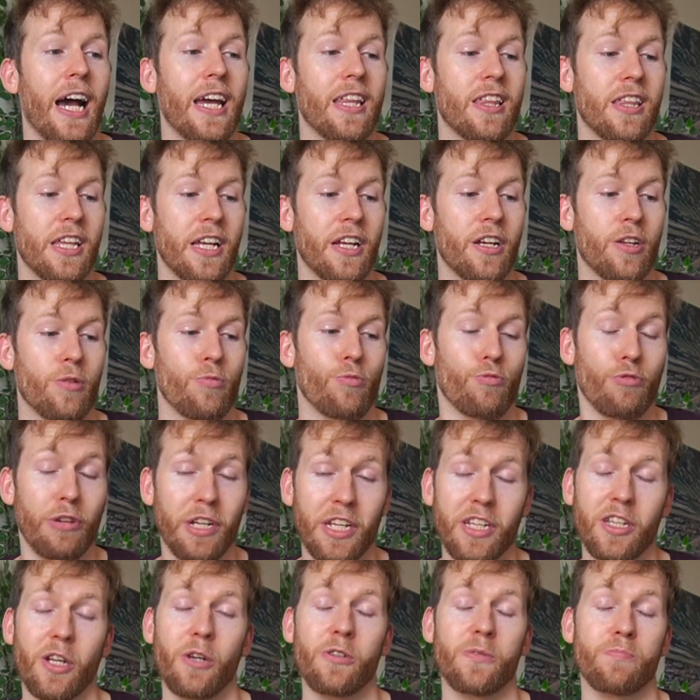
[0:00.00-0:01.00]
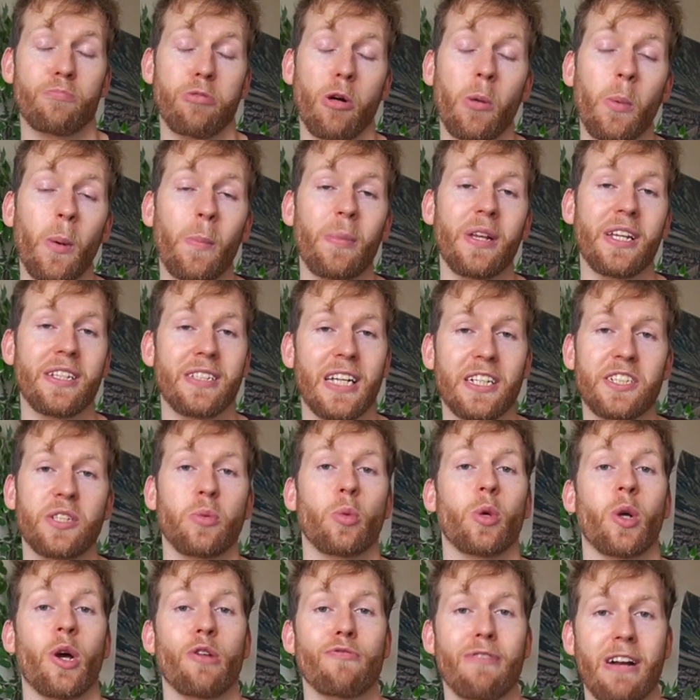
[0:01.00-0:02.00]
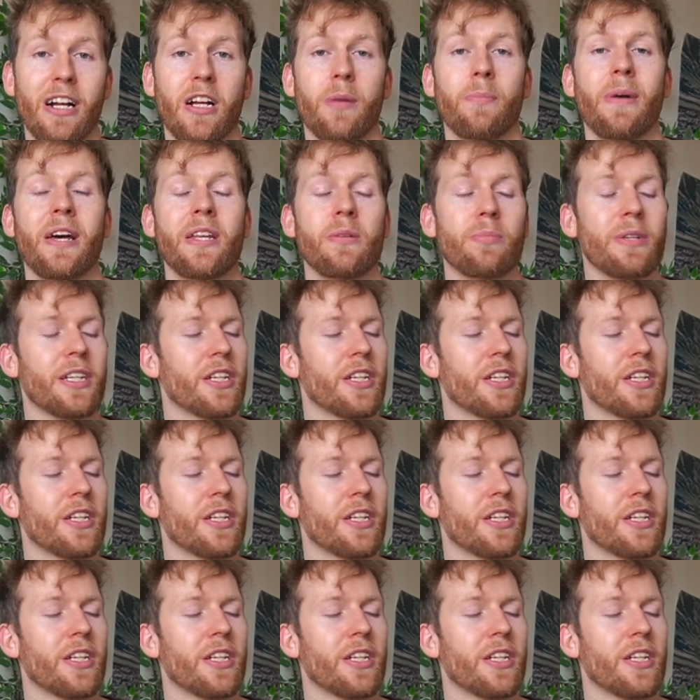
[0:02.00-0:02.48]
I think reading those probably is actually what I'd recommend,